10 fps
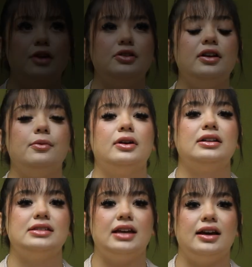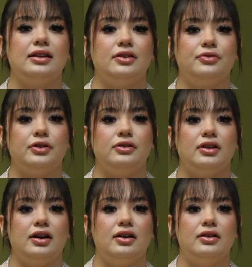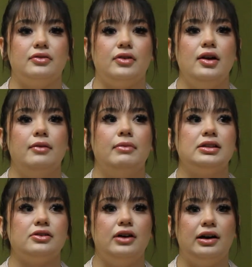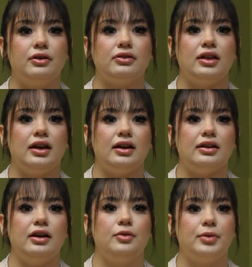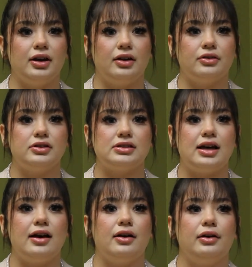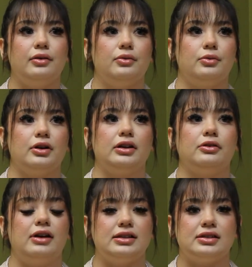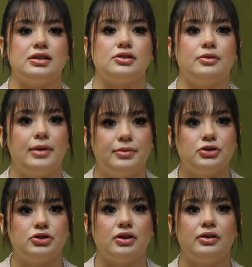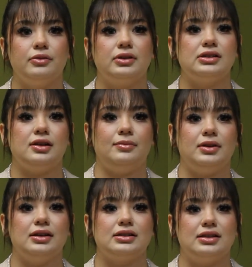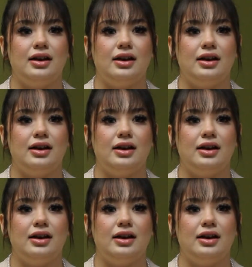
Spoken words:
knew that I wanted to get in the field of mental health and helping others that were in crisis or maybe struggling with the same things